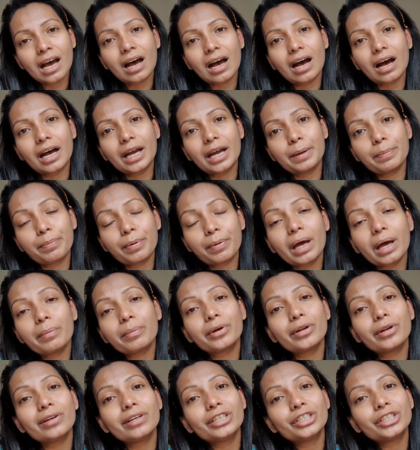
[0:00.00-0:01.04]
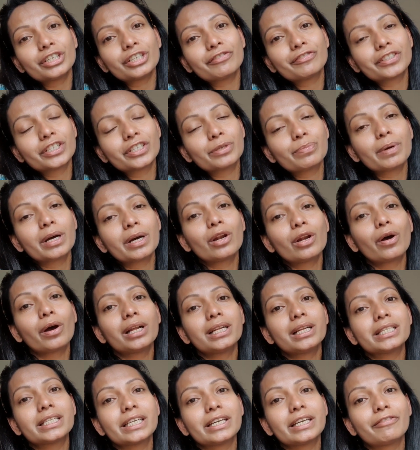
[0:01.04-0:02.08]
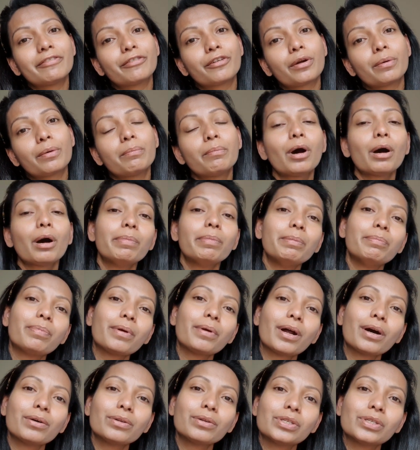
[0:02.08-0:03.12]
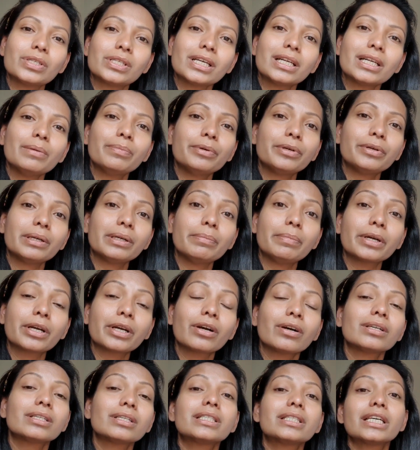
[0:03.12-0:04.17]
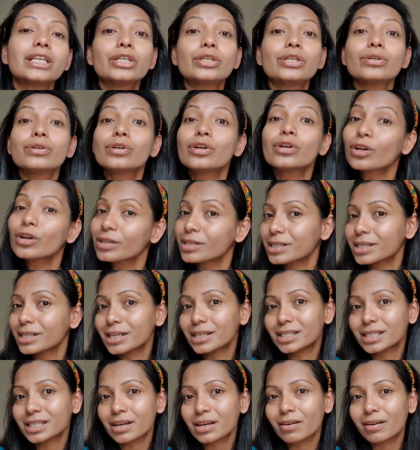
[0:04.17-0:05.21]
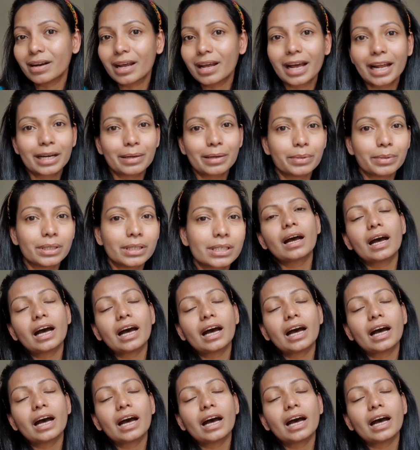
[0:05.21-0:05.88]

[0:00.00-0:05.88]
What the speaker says: I primarily shifted my loyalty from Bobbi Brown to Tilbury because they do not test on animals.